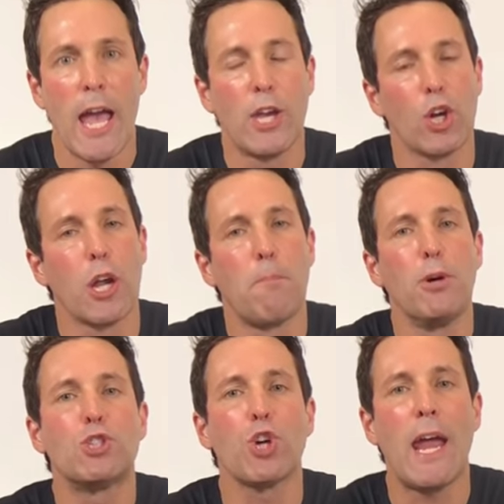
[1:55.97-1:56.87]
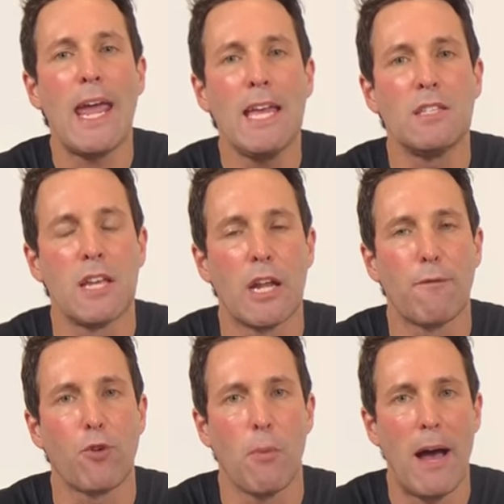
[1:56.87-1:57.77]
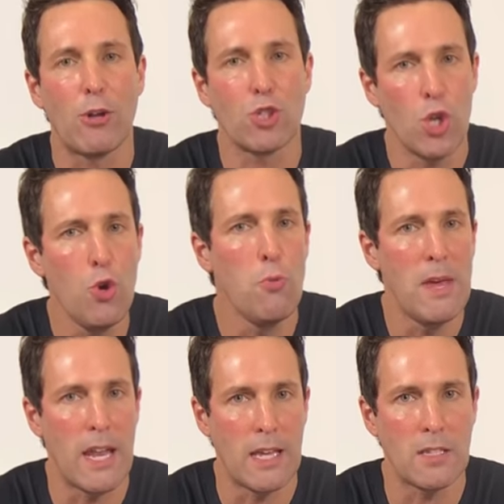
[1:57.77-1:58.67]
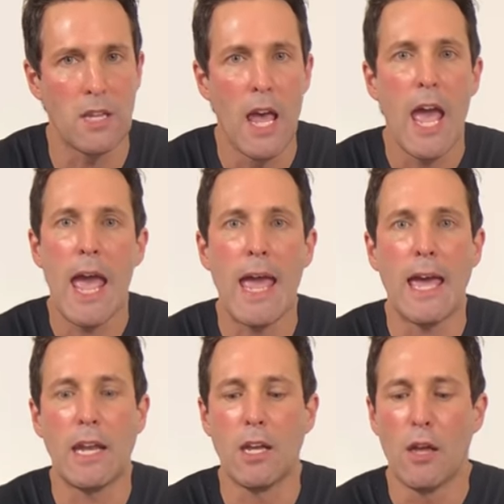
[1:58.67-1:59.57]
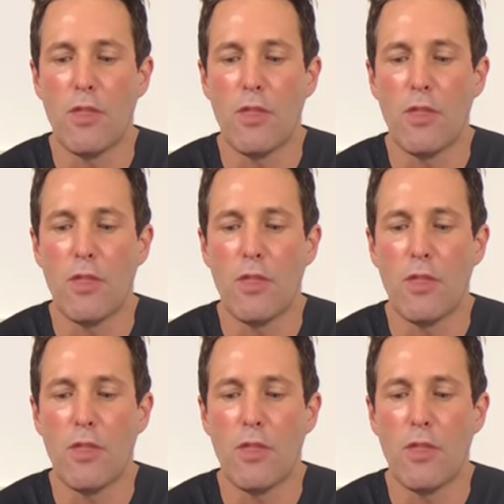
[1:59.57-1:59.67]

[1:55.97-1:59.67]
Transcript: and you're gonna put your hands in it for about two minutes and